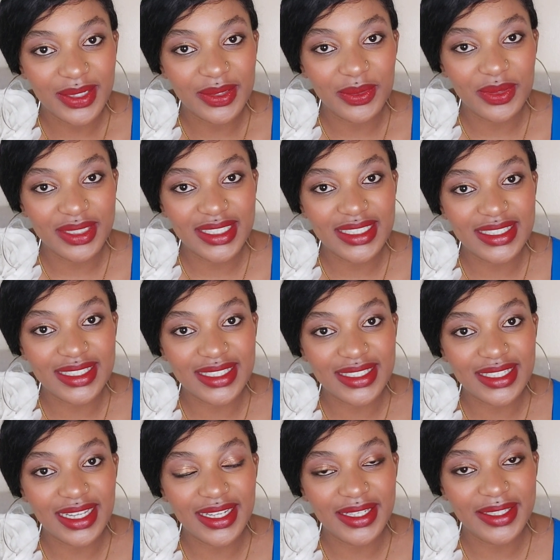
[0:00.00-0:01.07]
what is
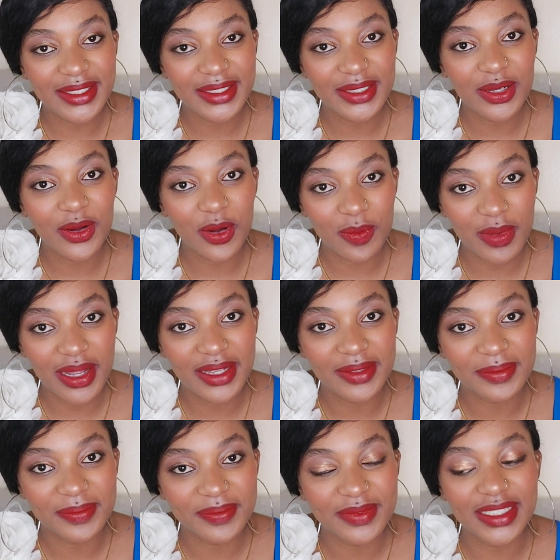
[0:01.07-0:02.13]
homa?
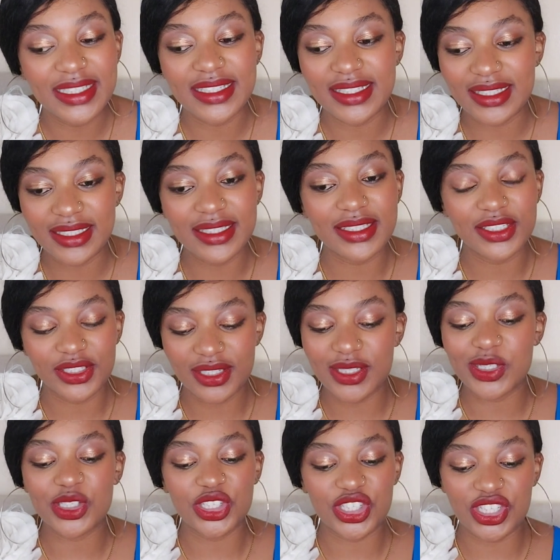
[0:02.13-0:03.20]
It's
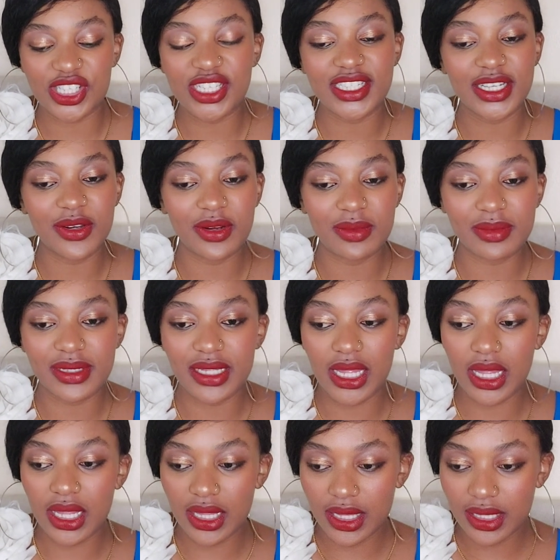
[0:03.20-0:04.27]
seated on me. Eh?